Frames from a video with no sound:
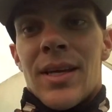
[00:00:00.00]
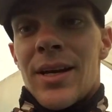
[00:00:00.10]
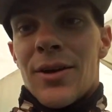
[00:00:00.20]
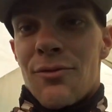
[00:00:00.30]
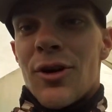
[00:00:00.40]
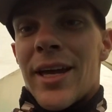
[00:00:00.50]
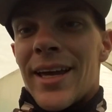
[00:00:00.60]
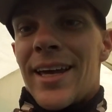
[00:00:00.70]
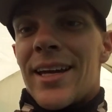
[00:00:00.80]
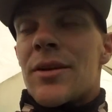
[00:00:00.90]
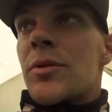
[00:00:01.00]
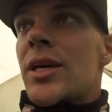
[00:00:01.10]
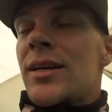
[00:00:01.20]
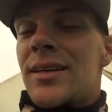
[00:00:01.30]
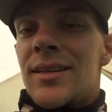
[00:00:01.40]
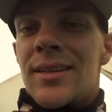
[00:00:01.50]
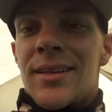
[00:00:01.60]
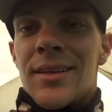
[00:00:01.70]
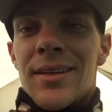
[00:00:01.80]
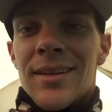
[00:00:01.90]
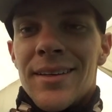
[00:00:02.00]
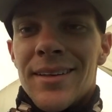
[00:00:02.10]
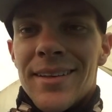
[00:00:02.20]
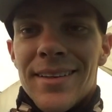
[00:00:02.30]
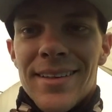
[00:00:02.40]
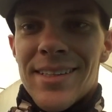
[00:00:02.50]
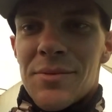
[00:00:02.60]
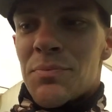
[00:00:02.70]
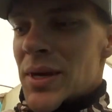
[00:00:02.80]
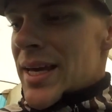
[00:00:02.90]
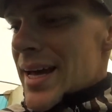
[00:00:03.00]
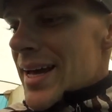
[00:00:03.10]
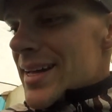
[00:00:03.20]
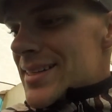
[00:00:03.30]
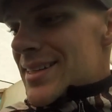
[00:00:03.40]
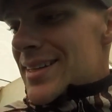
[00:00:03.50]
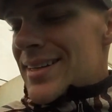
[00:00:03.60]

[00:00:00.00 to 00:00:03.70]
You freaking kidding me? This is BS.